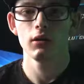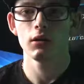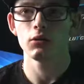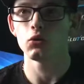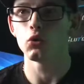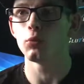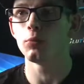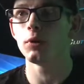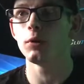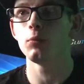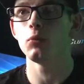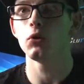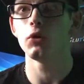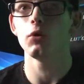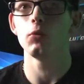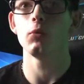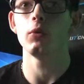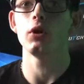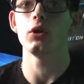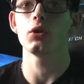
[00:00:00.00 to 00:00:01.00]
Hello
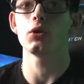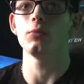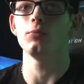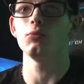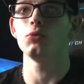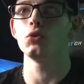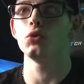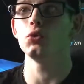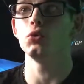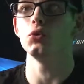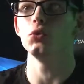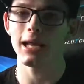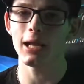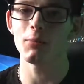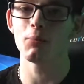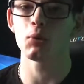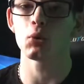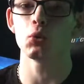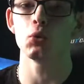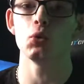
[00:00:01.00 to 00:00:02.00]
people and welcome to
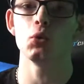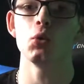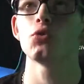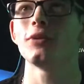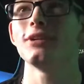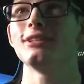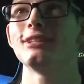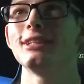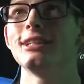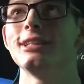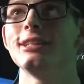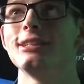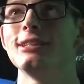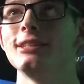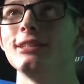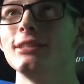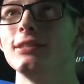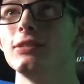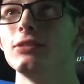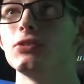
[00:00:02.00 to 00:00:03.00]
April
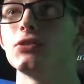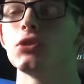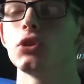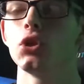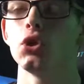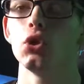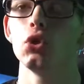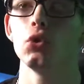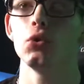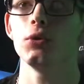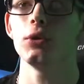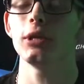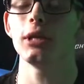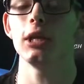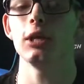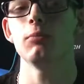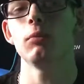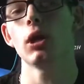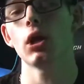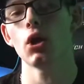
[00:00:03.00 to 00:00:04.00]
2018's Loot
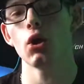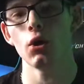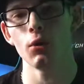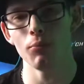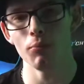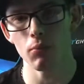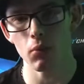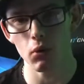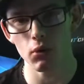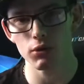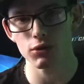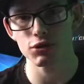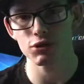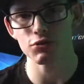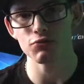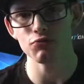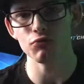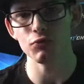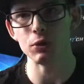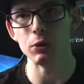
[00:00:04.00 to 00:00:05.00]
Gaming
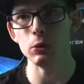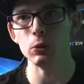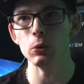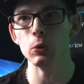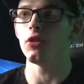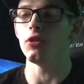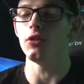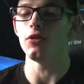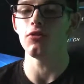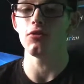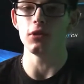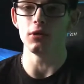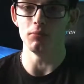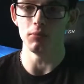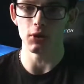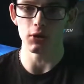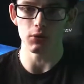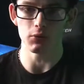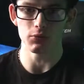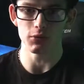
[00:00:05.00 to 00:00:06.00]
unboxing video. The
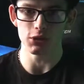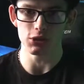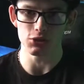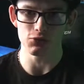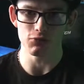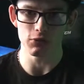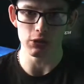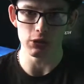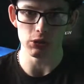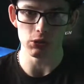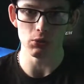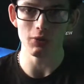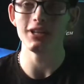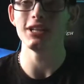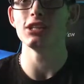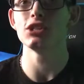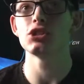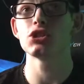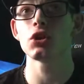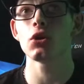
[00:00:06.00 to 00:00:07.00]
theme around this video
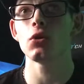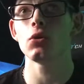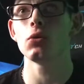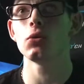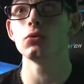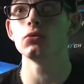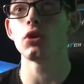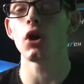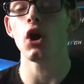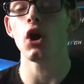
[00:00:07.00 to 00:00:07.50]
is called